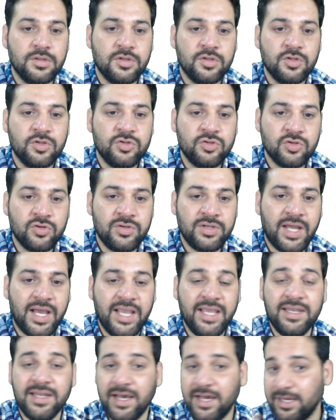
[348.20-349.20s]
So
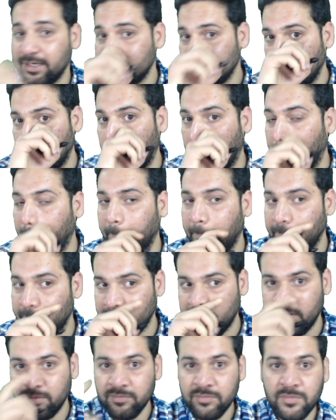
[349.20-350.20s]
9 hours.
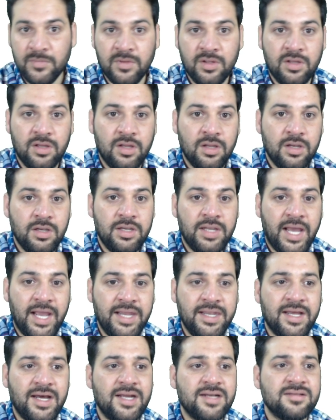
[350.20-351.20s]

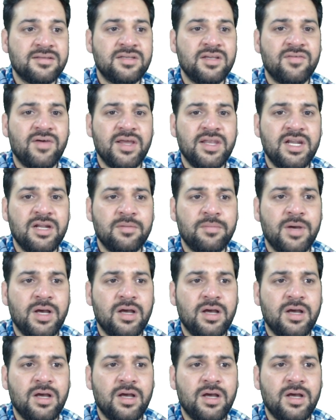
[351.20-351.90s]
9 hours divided